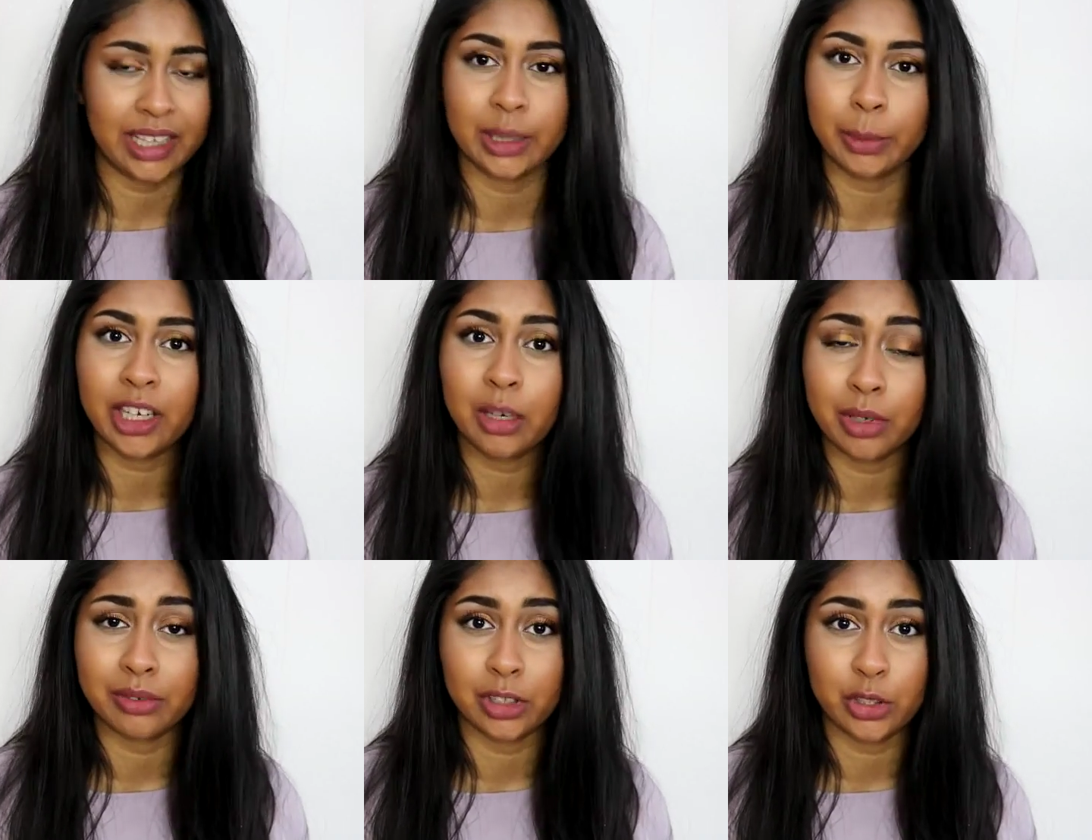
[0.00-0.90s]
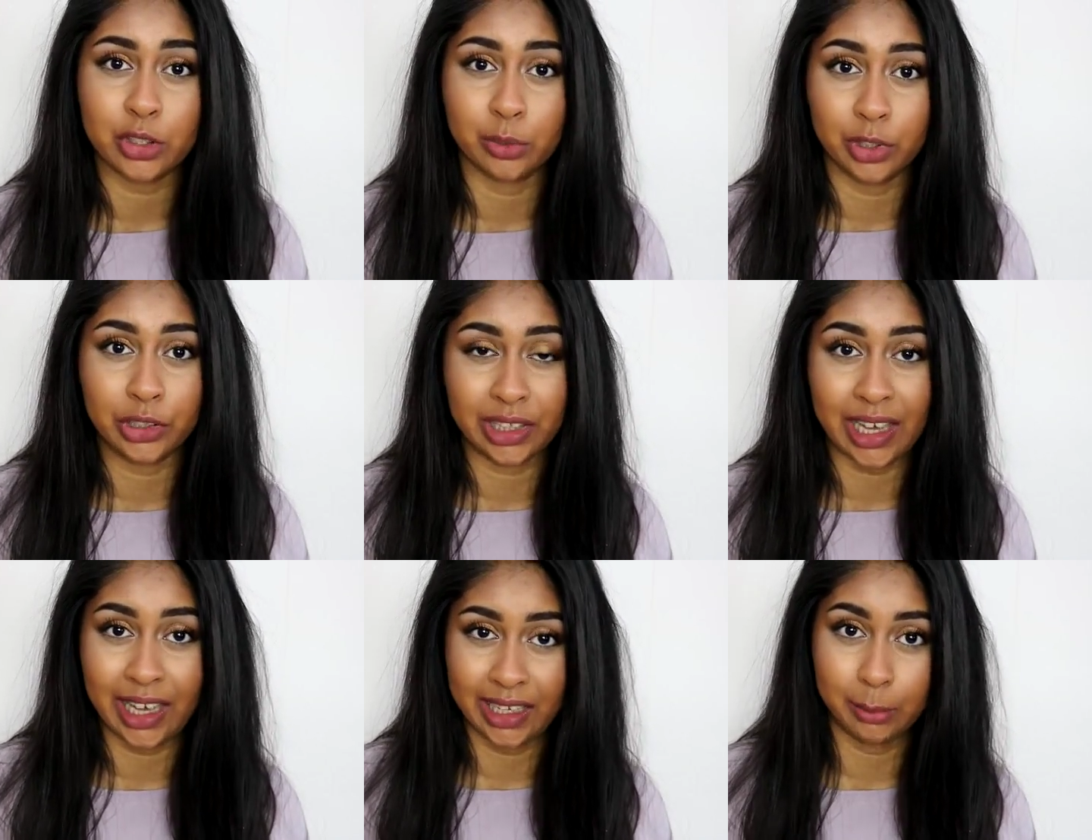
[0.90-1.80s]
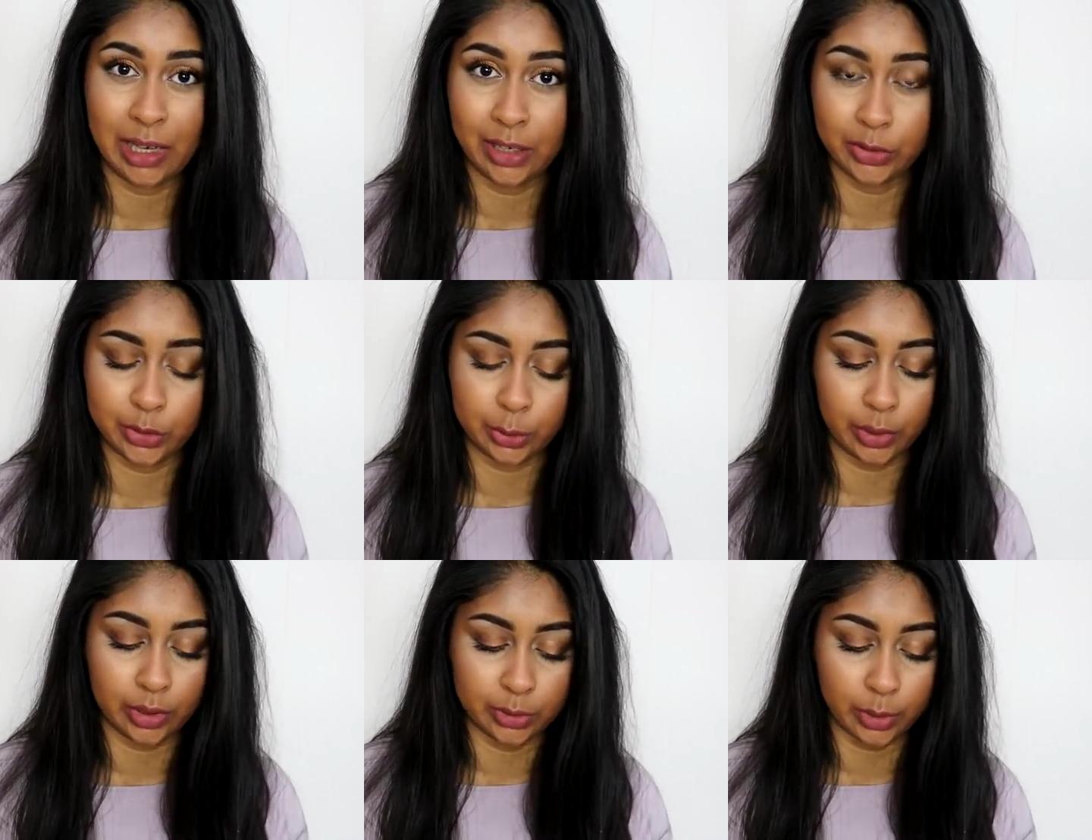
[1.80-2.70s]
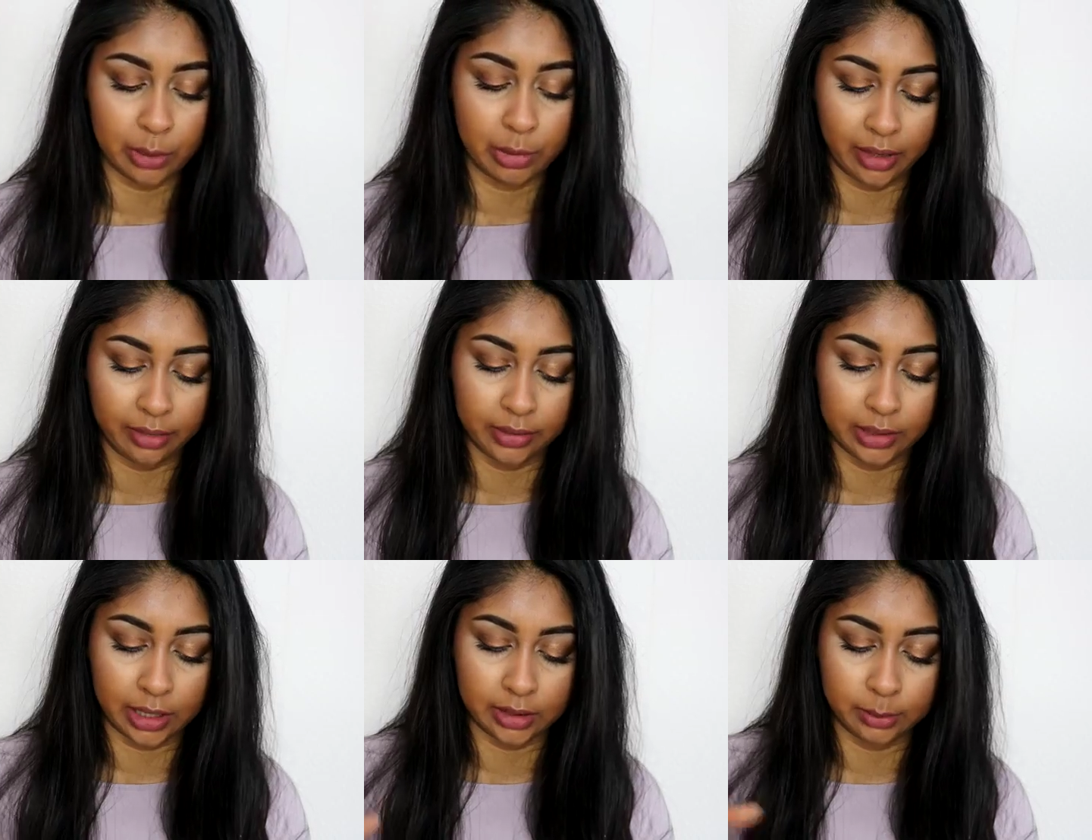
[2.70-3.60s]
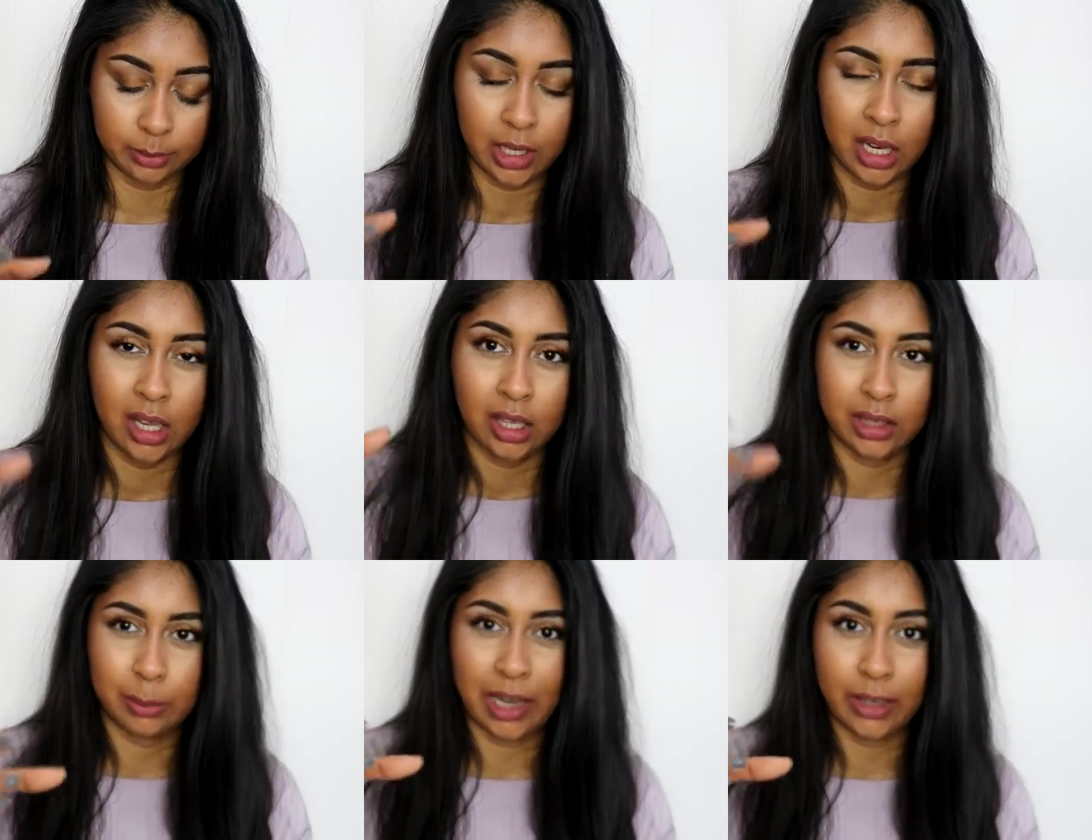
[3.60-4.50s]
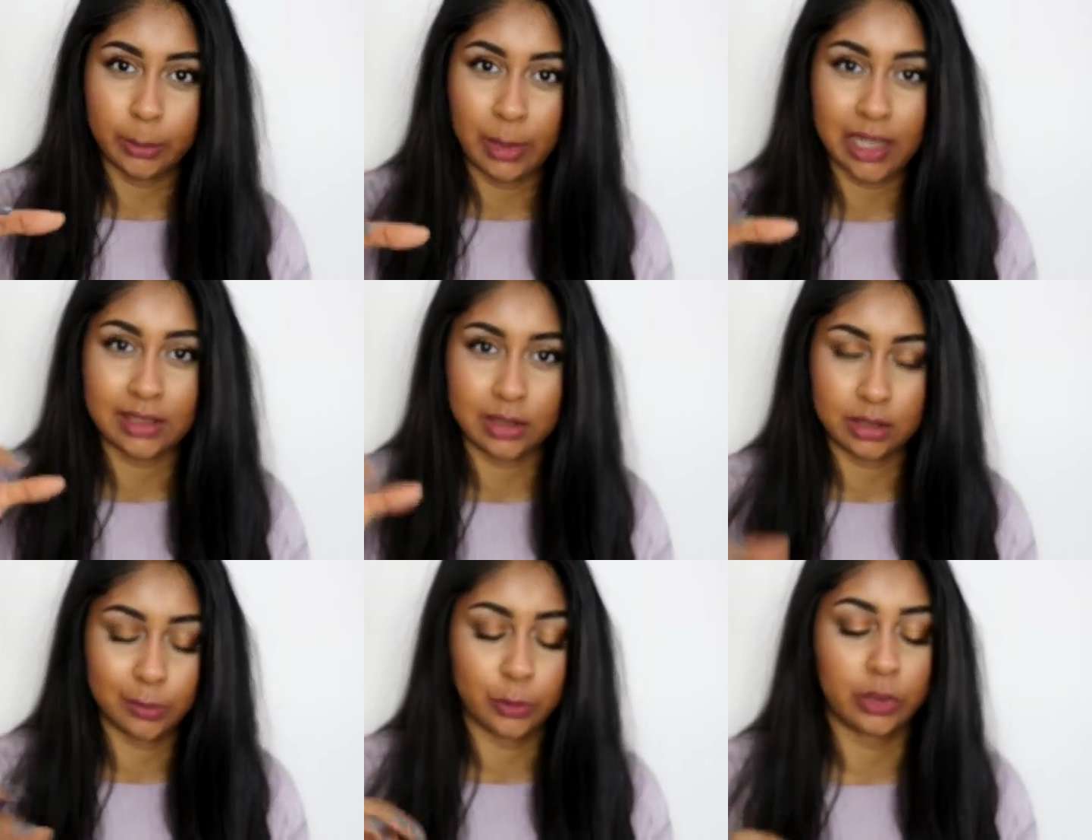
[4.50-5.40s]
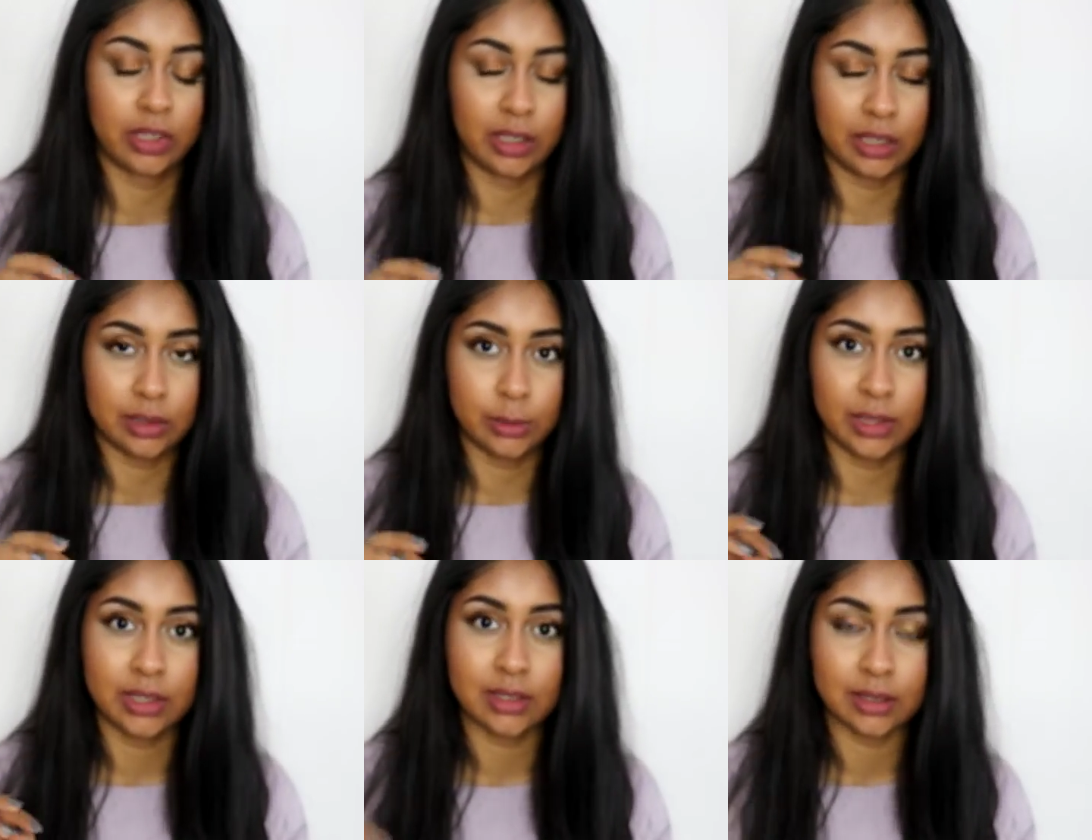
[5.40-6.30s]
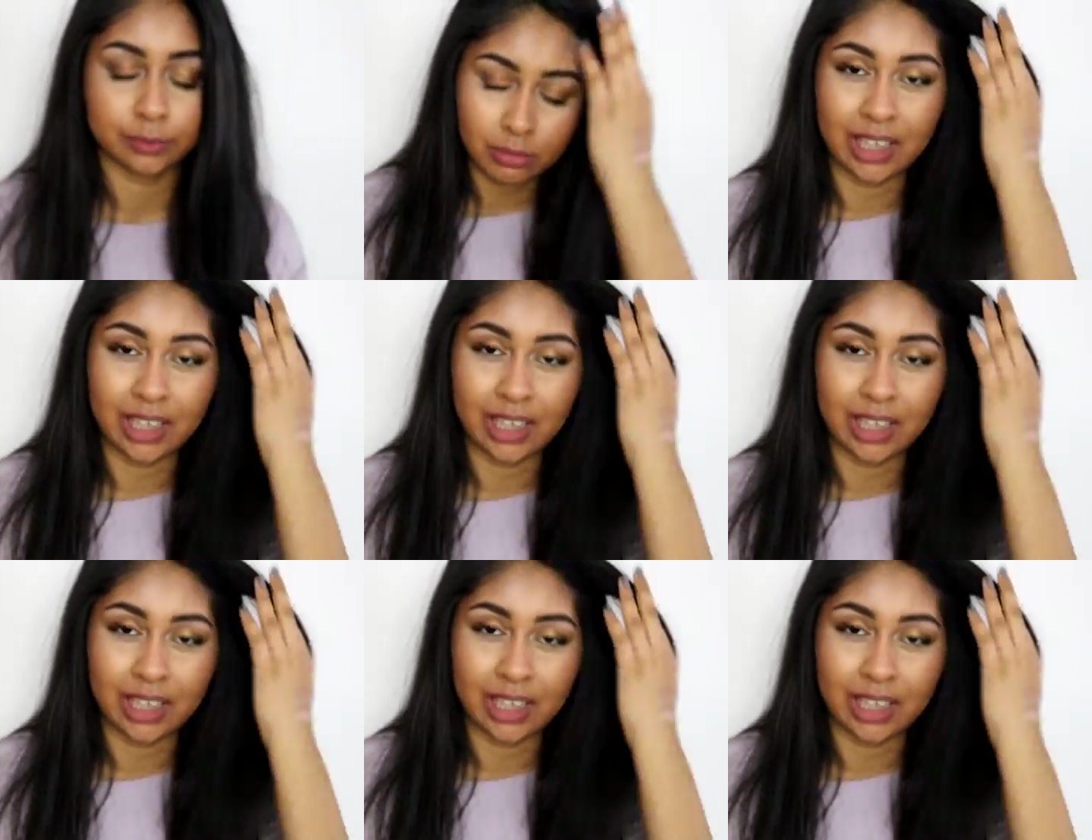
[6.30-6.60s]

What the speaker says: the Makeup Revolution one you get 8 powders as well, but I feel like the powder pans are smaller than these ones,